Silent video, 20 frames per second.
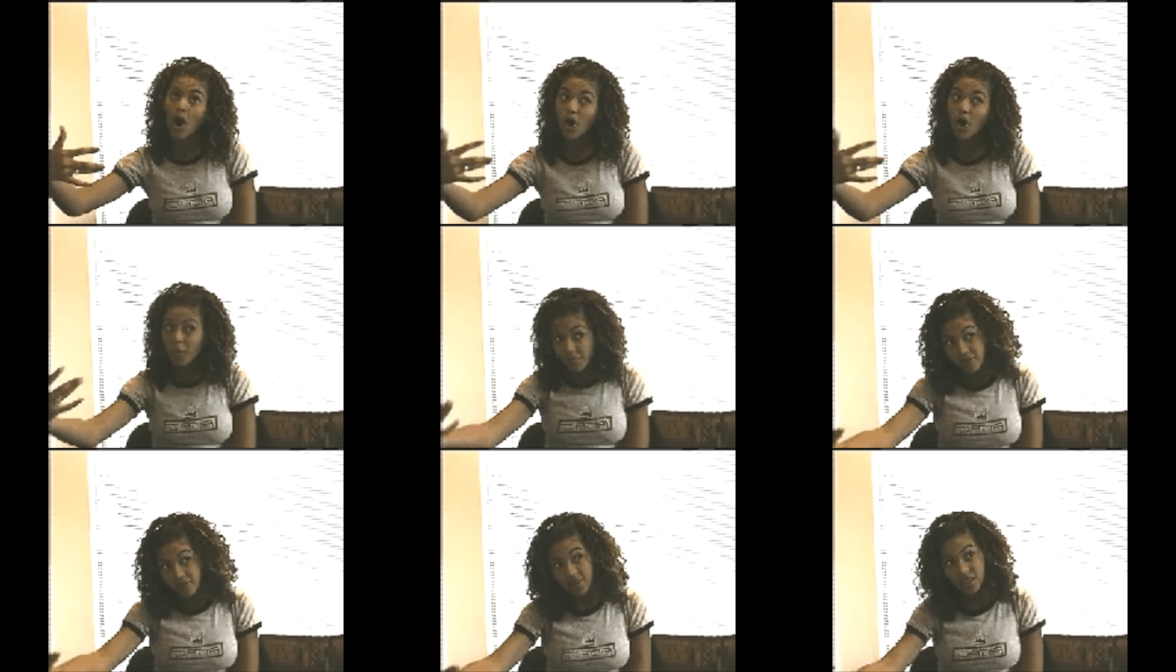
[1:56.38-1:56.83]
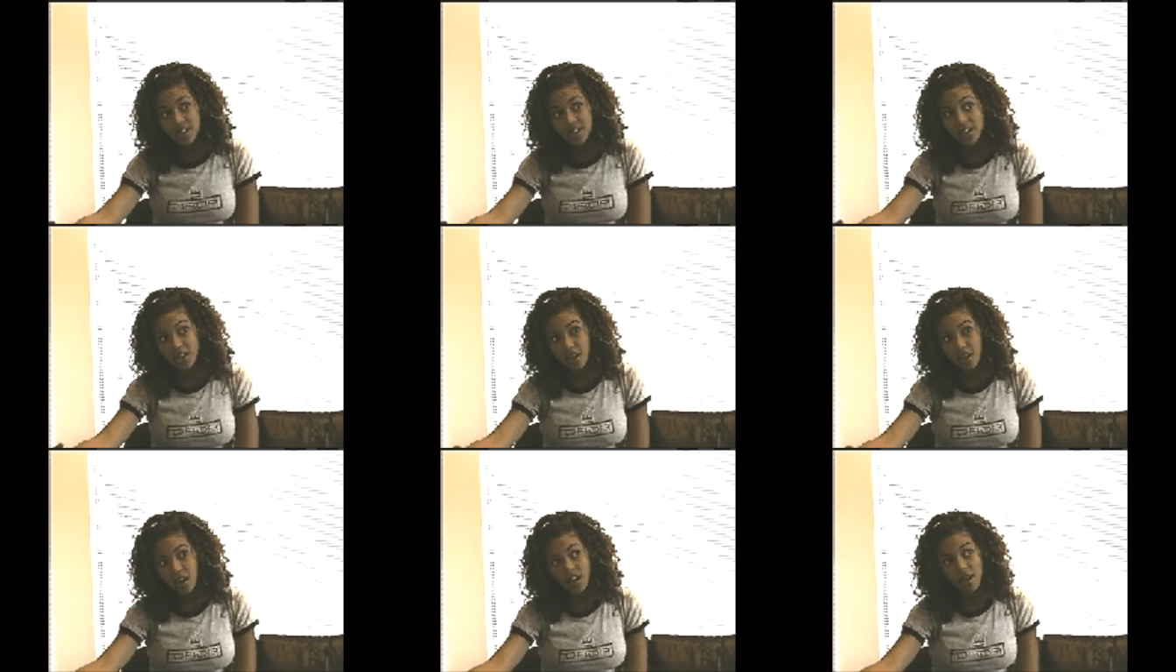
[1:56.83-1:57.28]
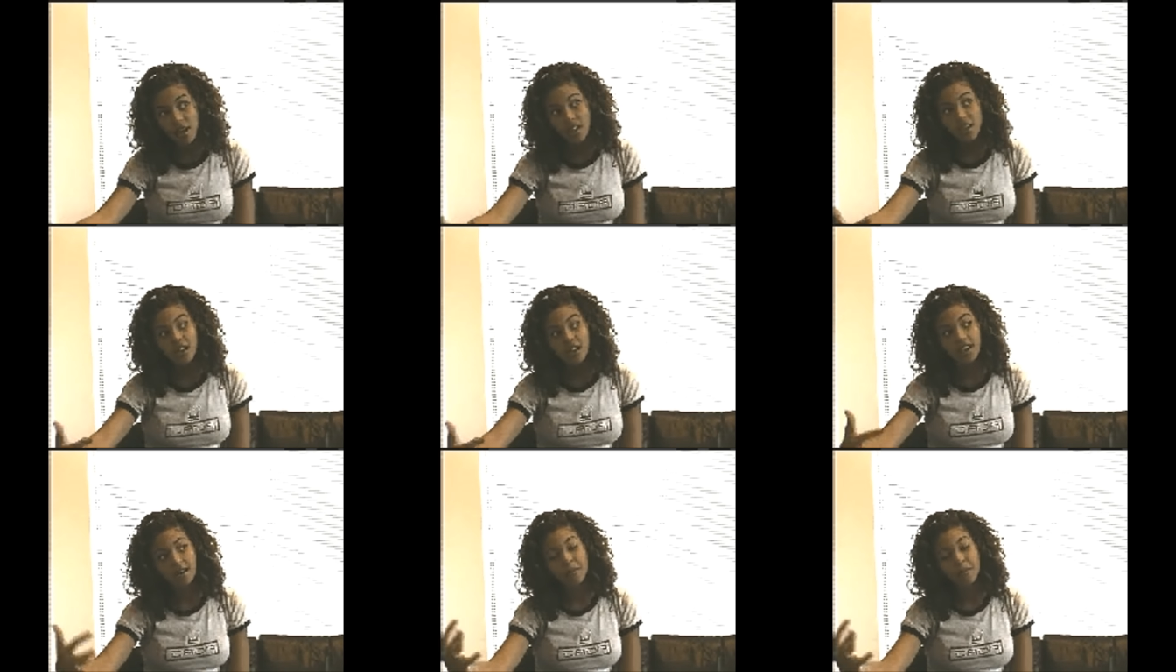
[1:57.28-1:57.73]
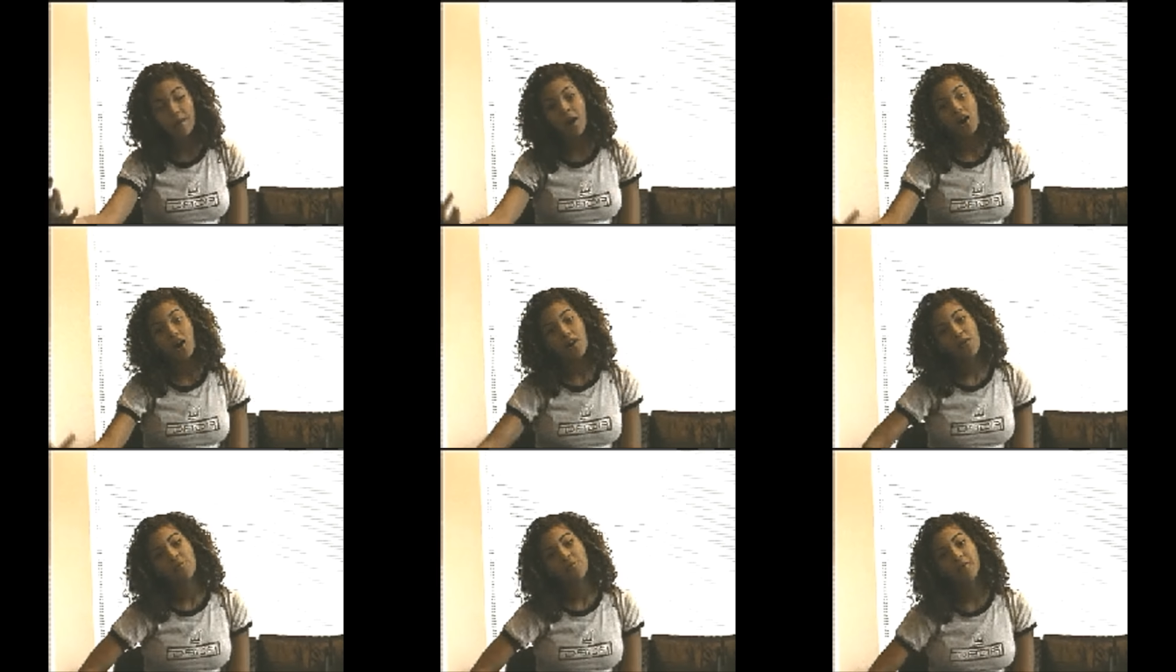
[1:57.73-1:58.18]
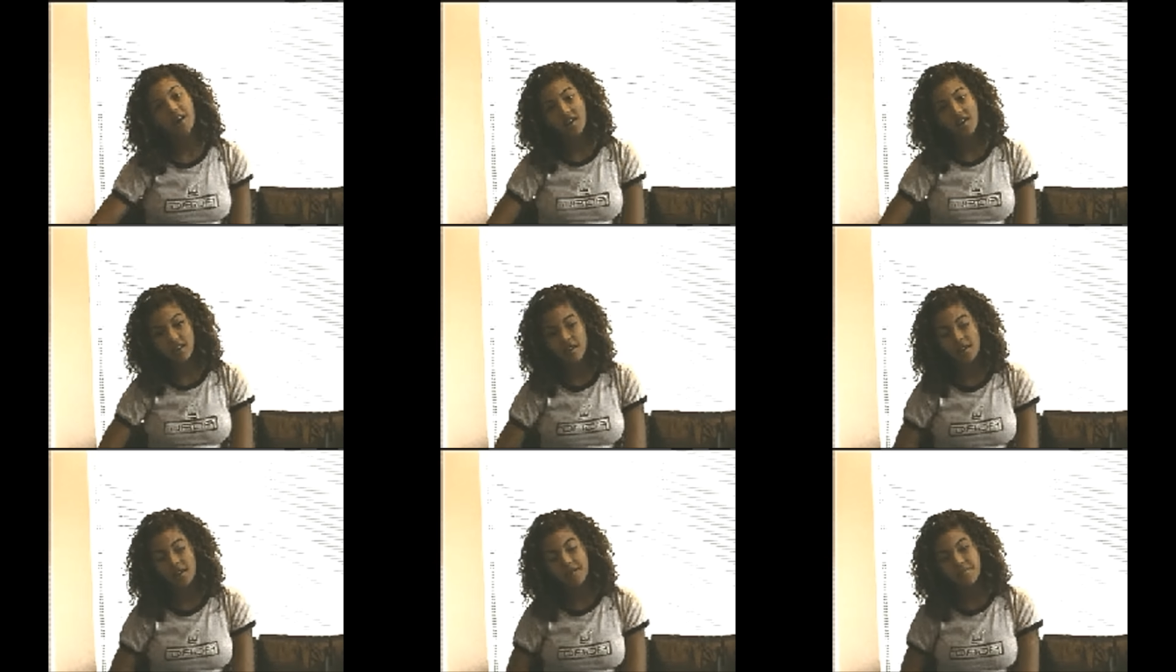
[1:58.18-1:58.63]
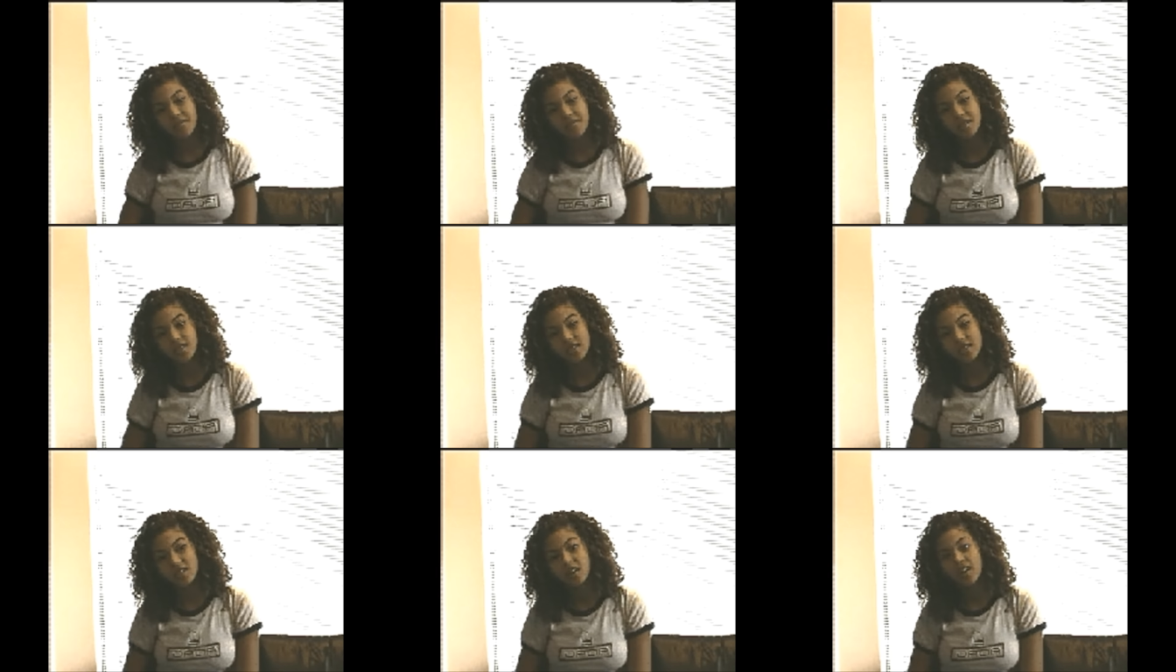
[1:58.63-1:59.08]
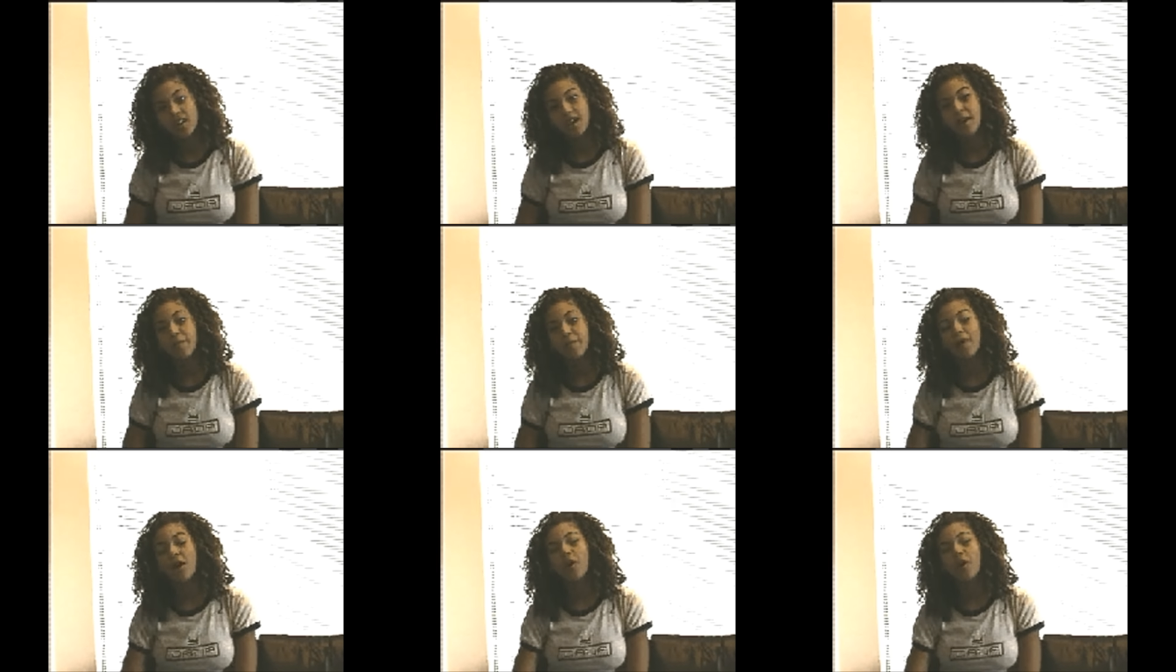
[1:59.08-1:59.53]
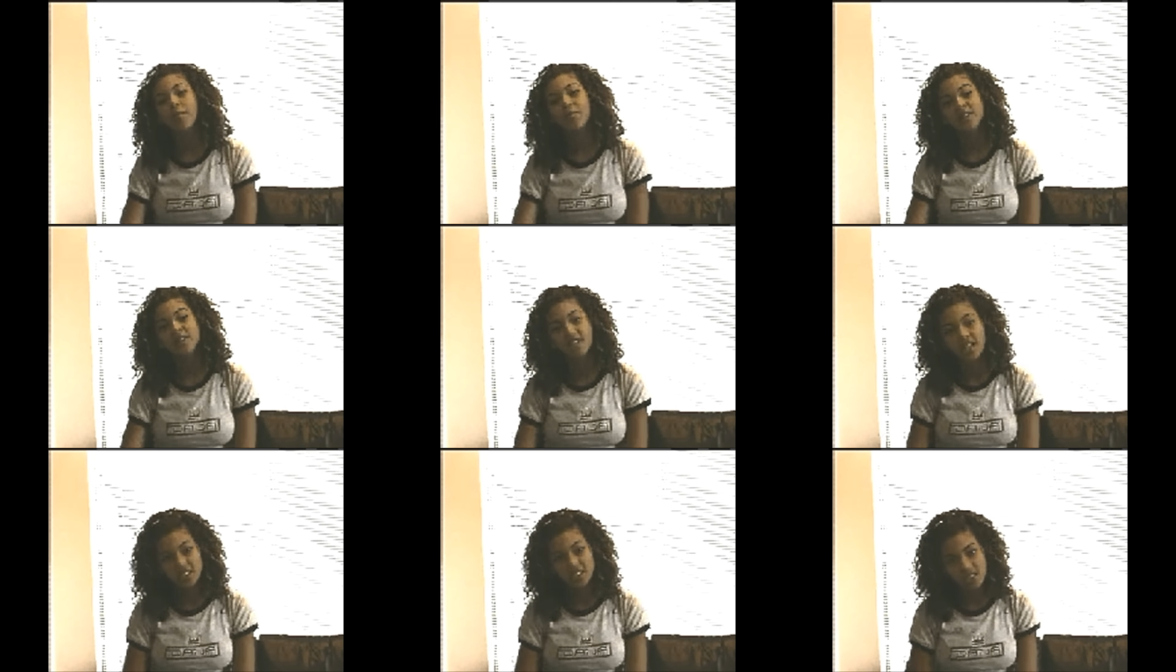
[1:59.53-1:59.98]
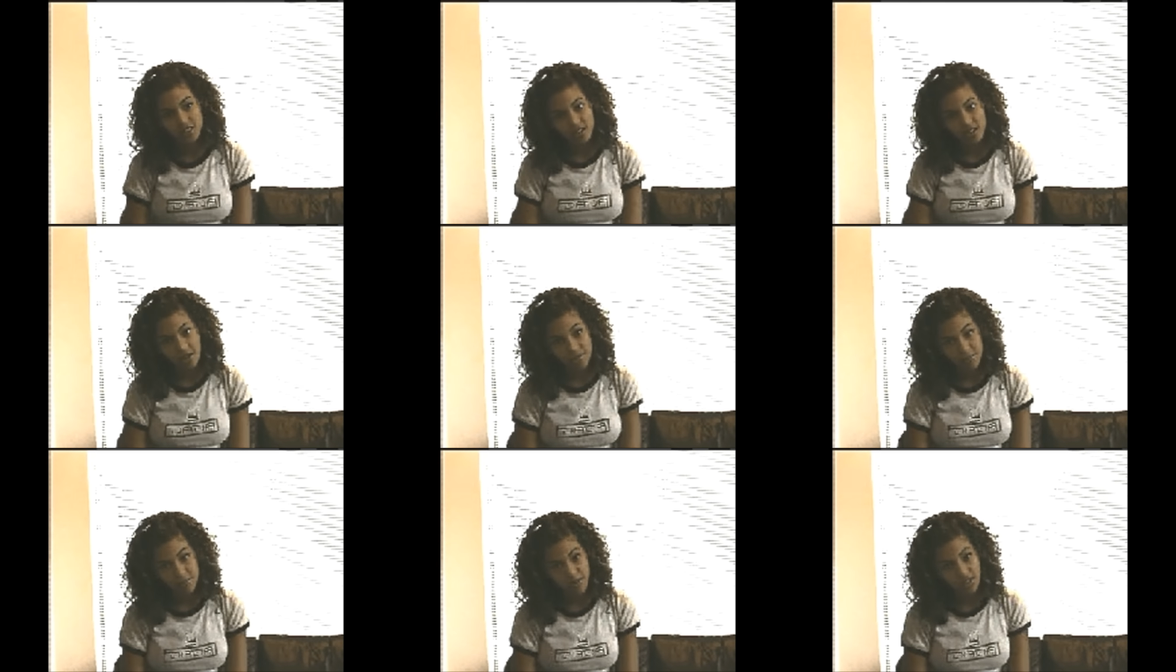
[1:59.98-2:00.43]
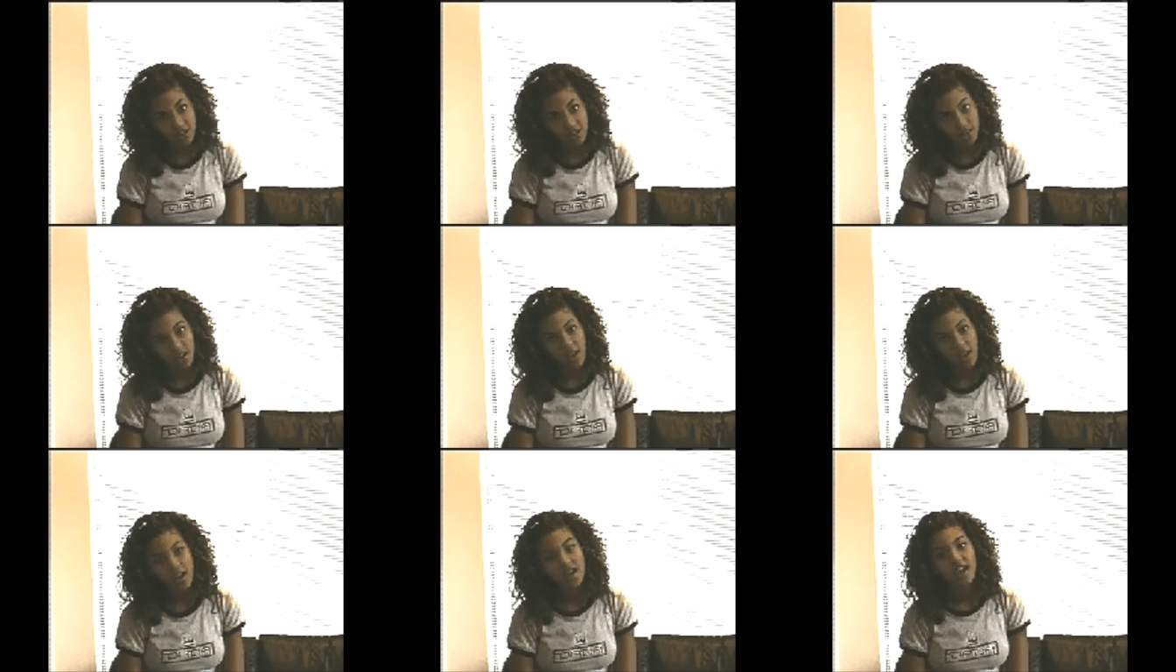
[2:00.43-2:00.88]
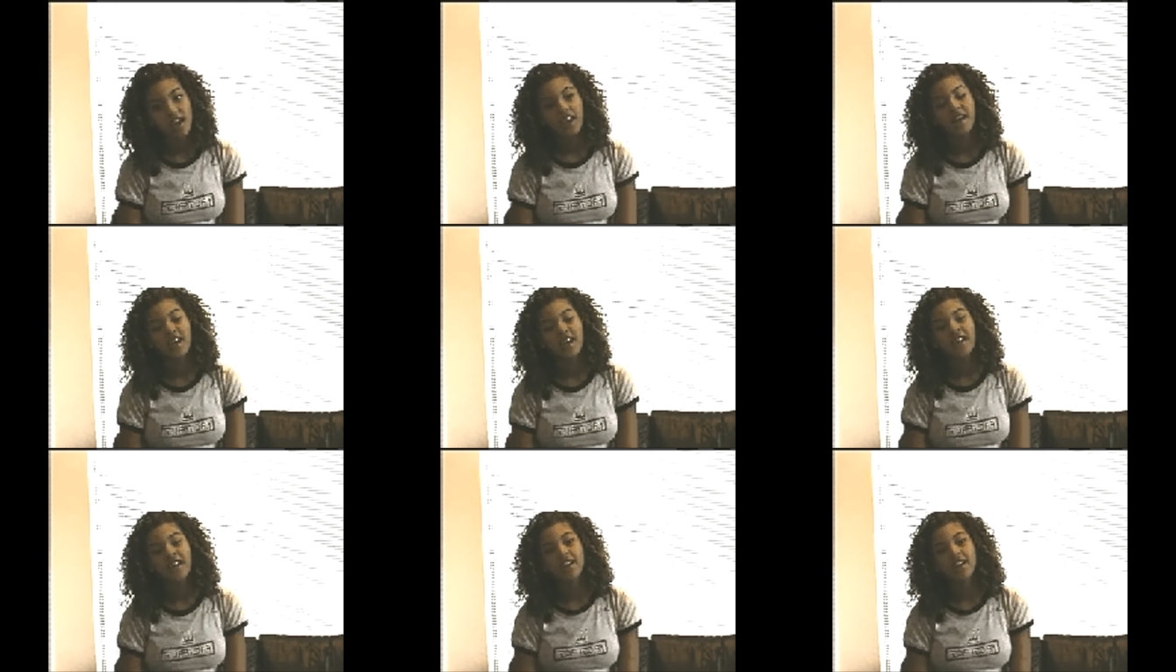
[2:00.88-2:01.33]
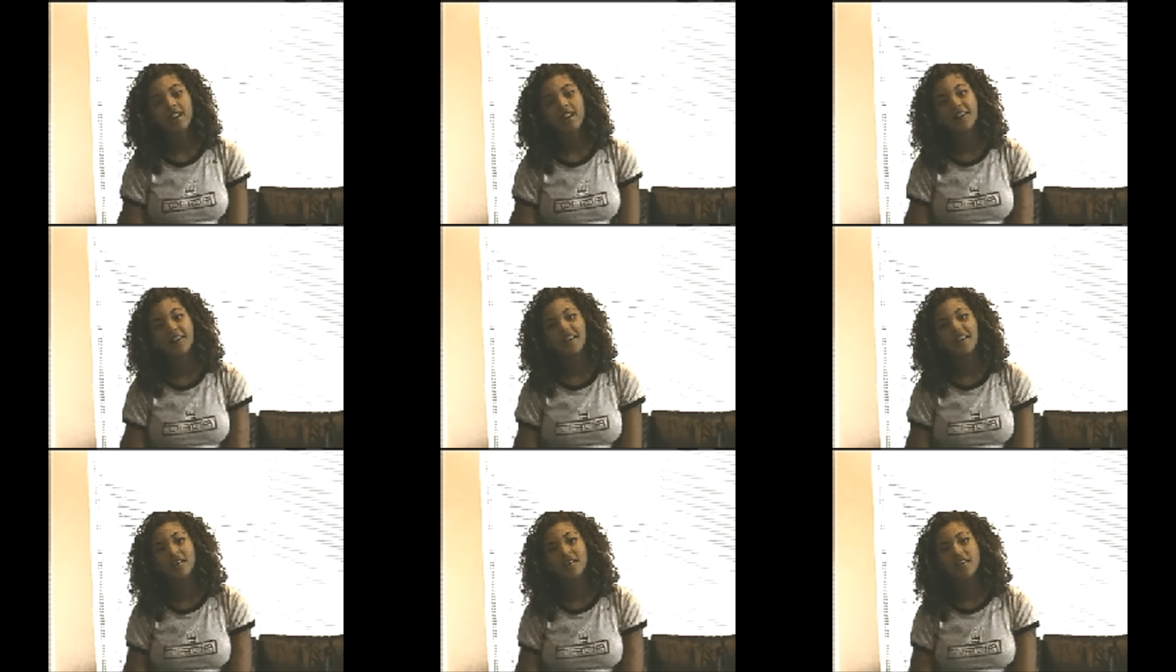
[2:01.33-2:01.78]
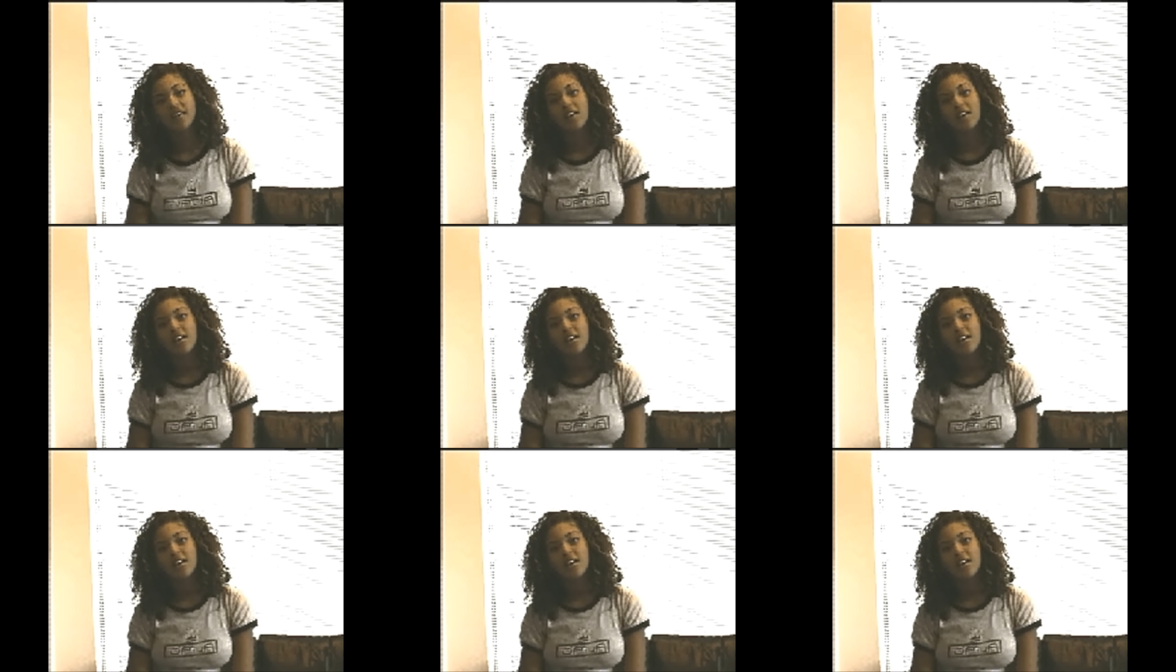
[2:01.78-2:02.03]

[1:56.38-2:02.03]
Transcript: hopefully getting my own record company and my own production company and